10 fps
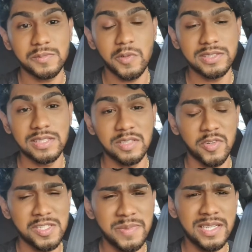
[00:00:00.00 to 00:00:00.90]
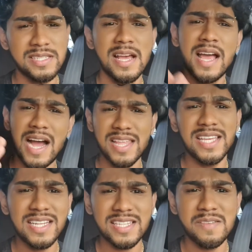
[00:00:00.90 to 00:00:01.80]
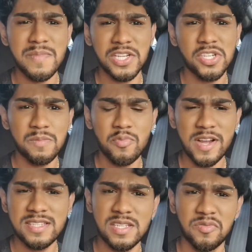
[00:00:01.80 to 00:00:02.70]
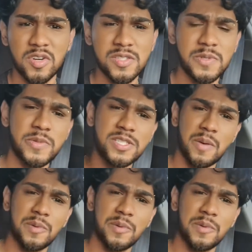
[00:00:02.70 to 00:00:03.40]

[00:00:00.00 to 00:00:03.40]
what's the difference, because I think there's a major price difference between